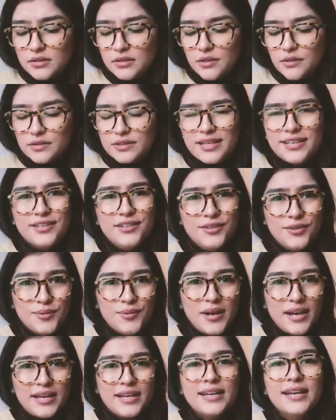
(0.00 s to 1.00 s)
So I was like, you're
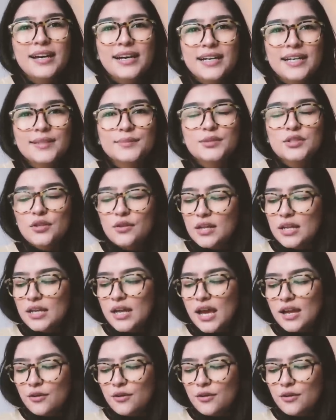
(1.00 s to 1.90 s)
right. So then